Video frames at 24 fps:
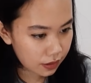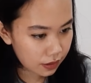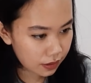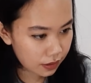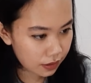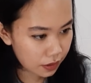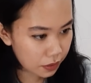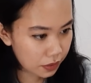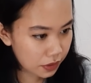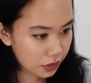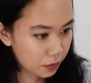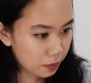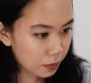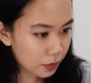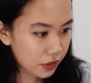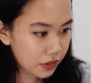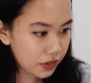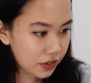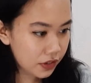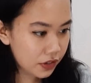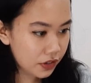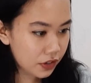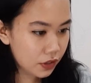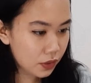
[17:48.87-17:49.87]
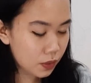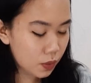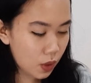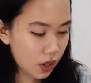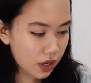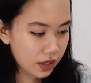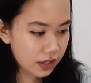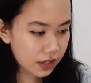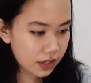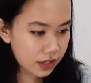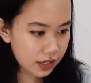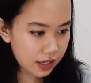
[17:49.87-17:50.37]
So this person just
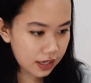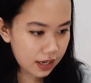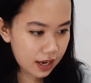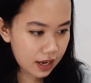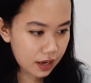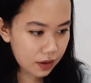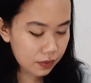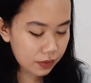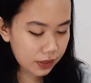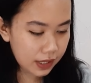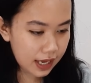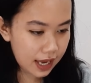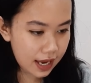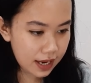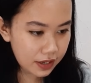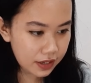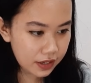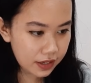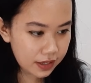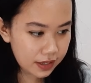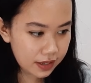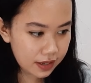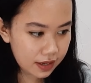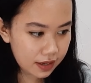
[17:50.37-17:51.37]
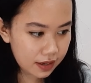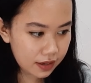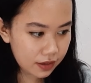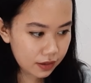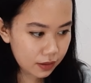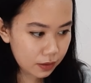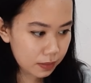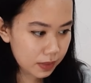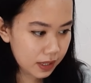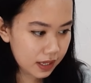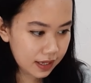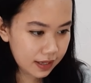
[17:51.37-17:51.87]
wants to get a reactions out of
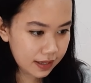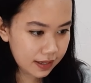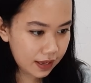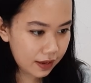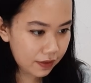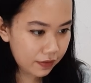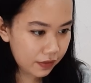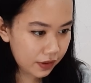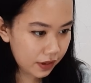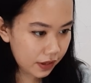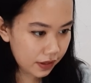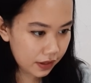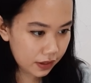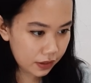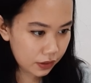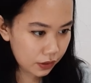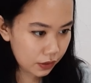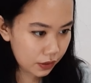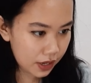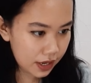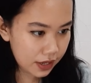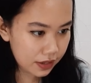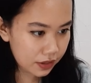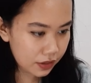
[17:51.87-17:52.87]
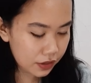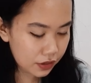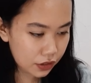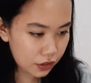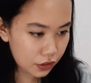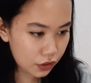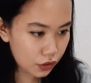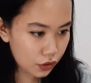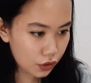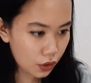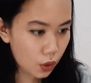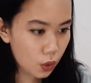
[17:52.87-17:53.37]
you because they feel that you guys are
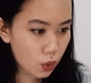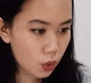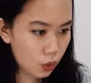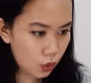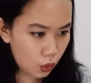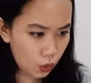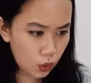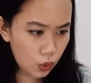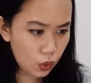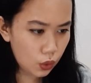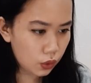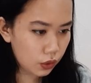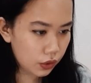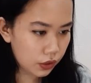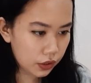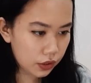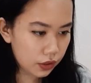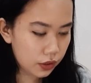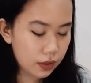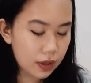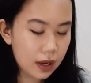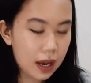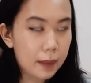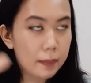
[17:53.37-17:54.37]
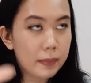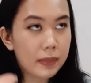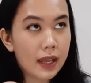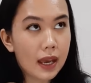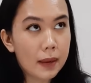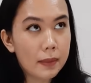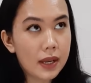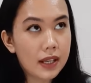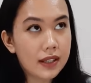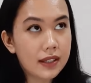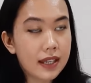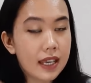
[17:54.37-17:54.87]
just so cool. I'm
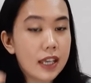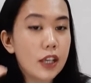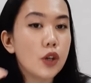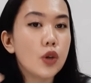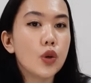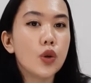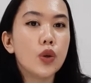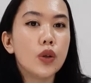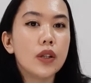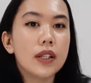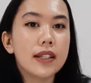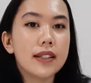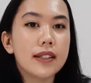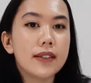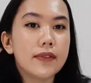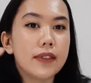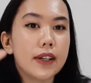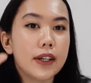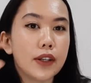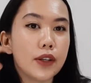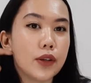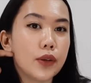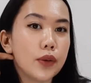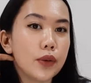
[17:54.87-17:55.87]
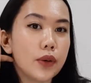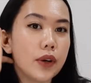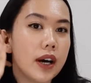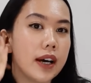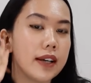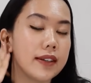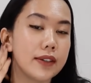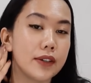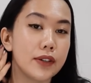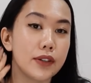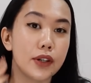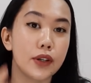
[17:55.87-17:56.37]
not saying cool as if like you
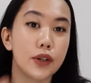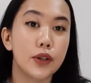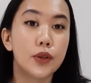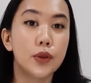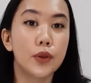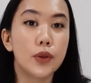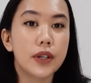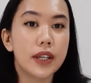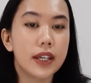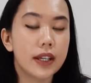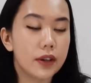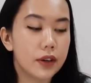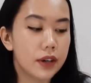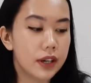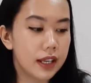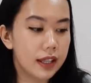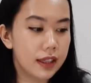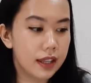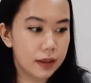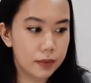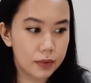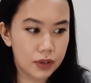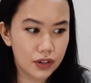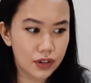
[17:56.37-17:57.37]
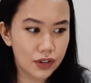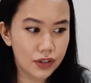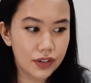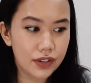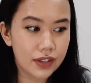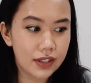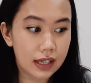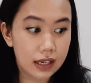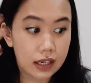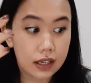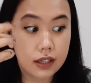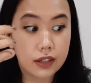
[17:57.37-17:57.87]
guys are the cool kid or anything. You
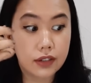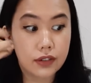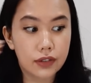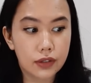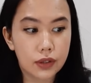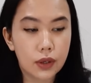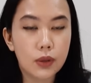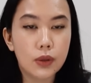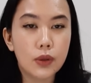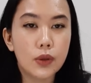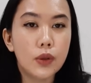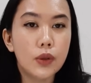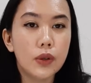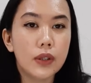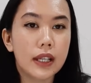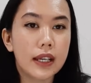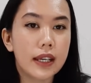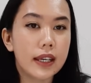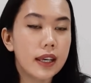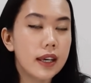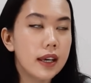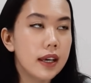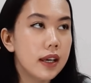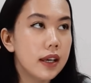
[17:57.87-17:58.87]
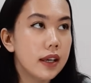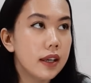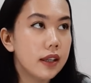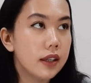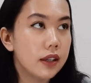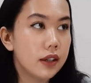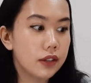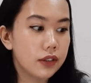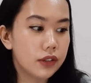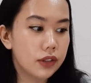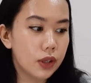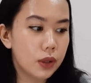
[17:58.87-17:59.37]
just are so cool. Like,
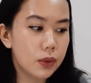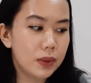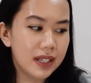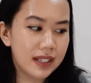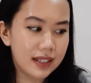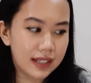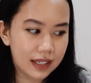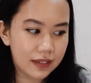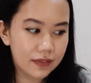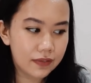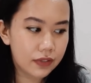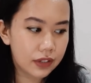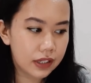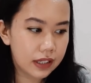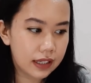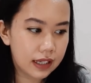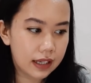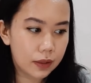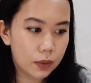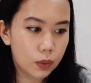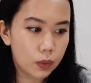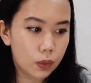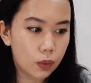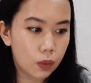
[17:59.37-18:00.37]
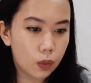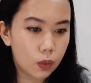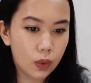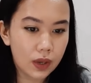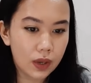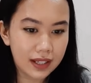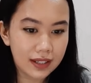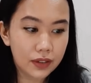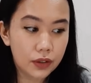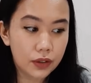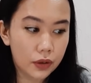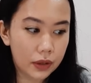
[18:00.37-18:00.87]
you're so indifferent. Like,
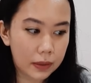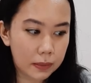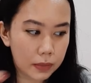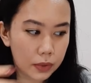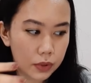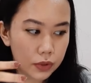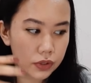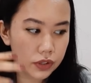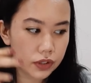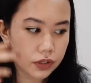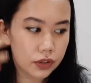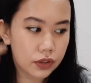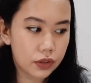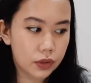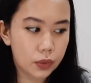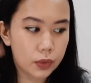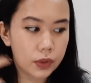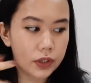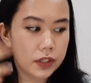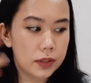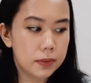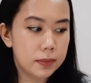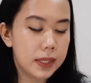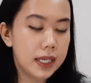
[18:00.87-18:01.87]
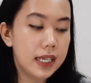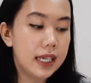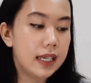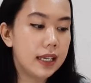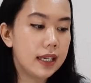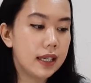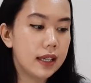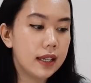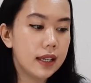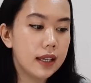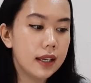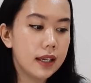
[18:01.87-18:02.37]
what's your emotions towards
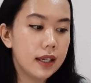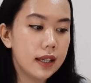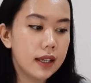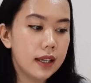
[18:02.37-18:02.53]
me?